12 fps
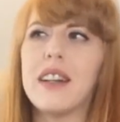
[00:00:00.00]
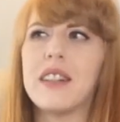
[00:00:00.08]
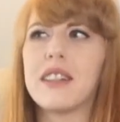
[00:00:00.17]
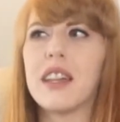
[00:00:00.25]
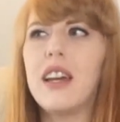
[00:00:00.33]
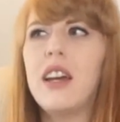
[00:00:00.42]

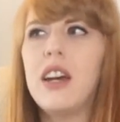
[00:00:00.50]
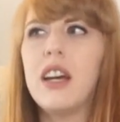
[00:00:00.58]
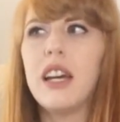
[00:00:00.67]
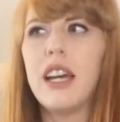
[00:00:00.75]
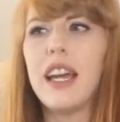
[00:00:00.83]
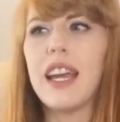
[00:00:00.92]

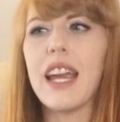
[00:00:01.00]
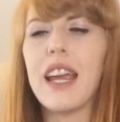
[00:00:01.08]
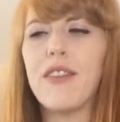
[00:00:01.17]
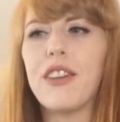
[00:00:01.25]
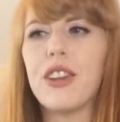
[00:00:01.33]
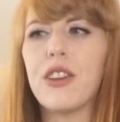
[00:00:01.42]
Because
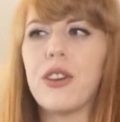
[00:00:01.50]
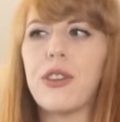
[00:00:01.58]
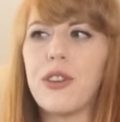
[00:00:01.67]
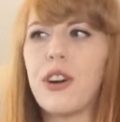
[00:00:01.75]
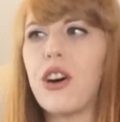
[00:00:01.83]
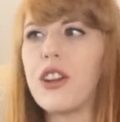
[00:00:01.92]

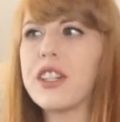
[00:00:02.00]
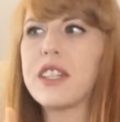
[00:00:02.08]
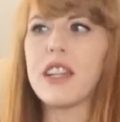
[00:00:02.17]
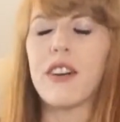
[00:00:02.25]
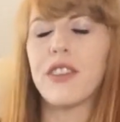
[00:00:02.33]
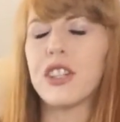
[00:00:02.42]
even
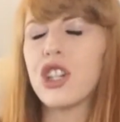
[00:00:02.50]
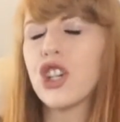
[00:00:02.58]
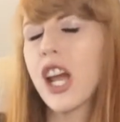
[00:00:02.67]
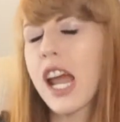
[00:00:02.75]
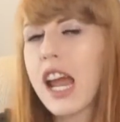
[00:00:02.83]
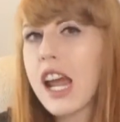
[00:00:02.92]
though all this
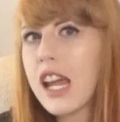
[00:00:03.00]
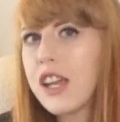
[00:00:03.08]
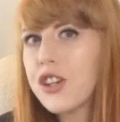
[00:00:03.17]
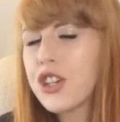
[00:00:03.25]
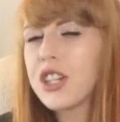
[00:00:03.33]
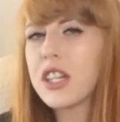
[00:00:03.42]
stuff has
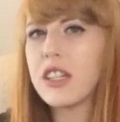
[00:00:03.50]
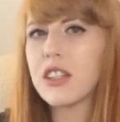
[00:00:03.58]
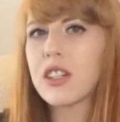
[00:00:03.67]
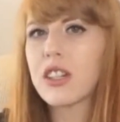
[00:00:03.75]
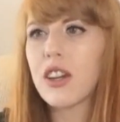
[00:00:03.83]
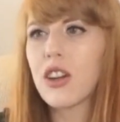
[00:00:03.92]

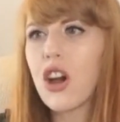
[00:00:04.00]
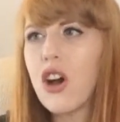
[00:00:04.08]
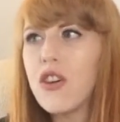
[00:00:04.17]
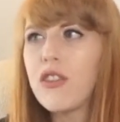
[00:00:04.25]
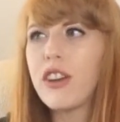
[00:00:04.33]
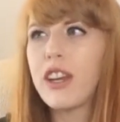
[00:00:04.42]
changed
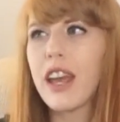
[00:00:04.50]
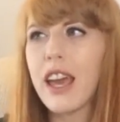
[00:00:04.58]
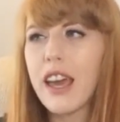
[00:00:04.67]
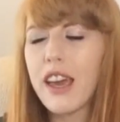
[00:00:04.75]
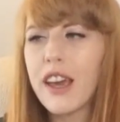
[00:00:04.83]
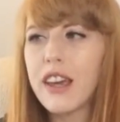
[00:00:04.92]
since
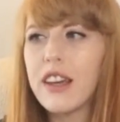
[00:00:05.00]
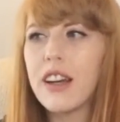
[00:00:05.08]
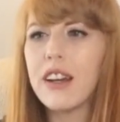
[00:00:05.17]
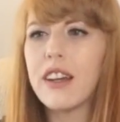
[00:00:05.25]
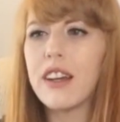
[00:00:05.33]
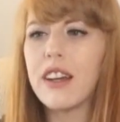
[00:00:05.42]
COVID
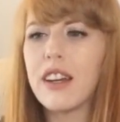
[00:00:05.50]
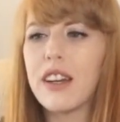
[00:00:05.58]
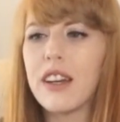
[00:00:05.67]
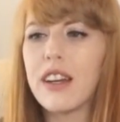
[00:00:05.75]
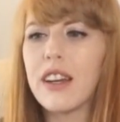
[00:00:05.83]
hit,